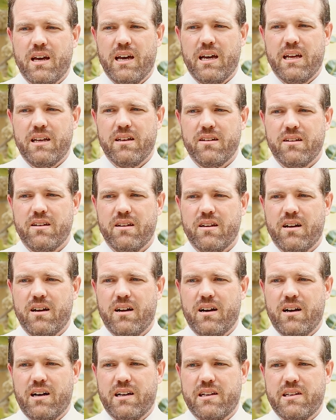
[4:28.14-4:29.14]
and
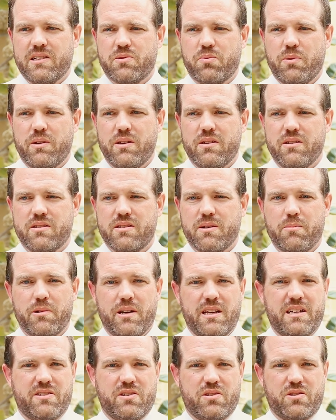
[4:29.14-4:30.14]
I guess when
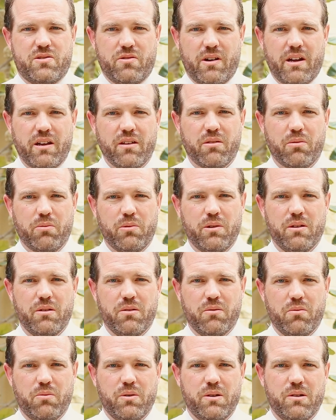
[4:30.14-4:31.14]
someone has a strength,
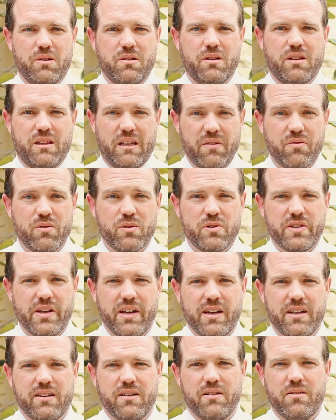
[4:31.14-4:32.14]
we, we leverage
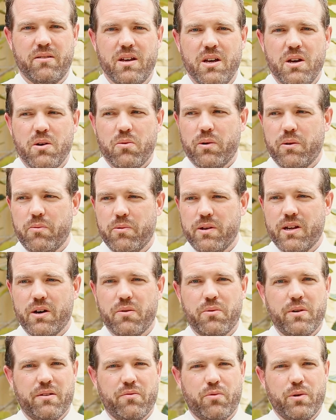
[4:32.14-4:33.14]
that. And when we
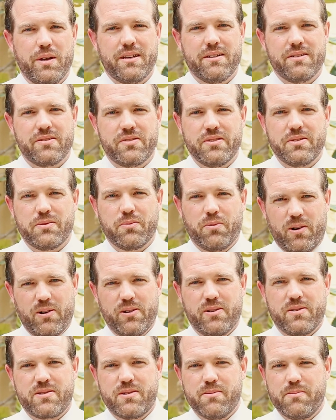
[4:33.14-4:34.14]
know we have weaknesses, we're
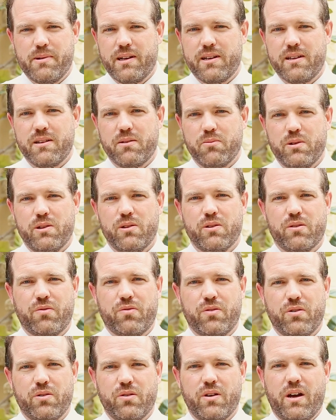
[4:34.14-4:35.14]
honest about it and we look
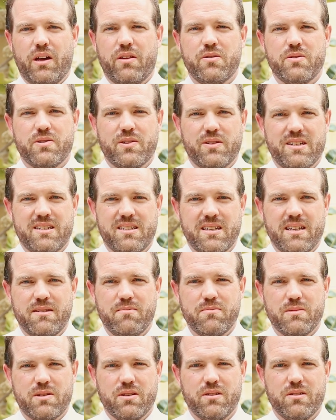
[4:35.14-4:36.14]
for others on the
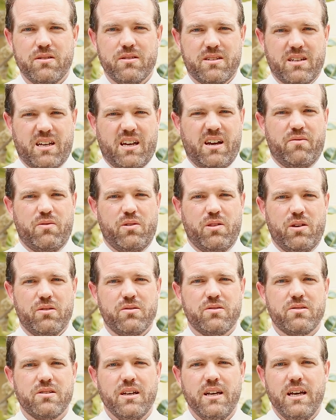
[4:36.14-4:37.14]
team to, to cover
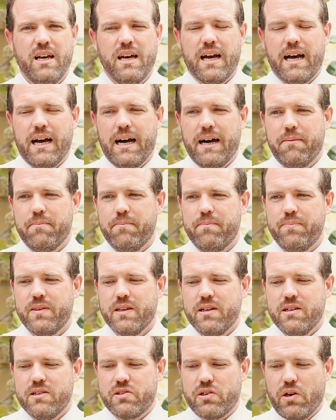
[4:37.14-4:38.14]
those. Um,
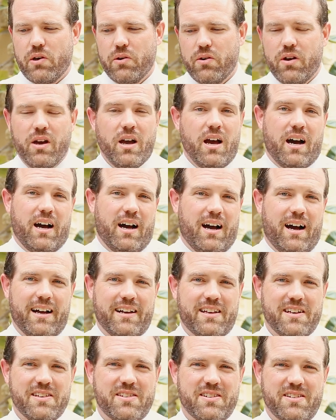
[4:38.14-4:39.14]
so I
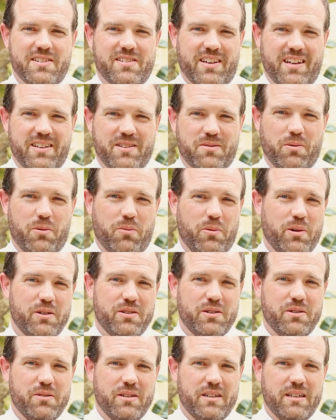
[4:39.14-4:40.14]
guess in a sense, what we're
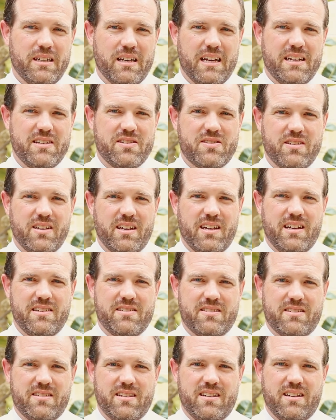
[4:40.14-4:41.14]
doing as,
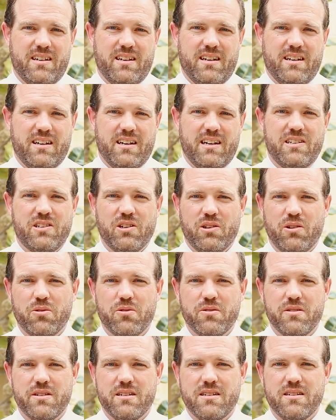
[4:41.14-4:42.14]
as a
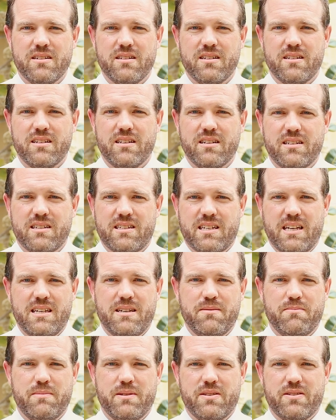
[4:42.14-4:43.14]
DeLorean
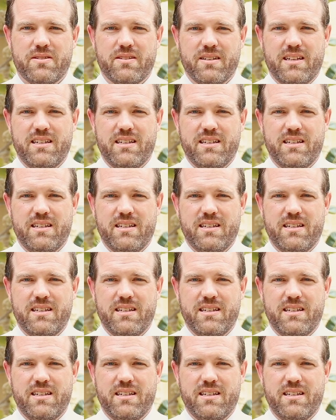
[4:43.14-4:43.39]
team is,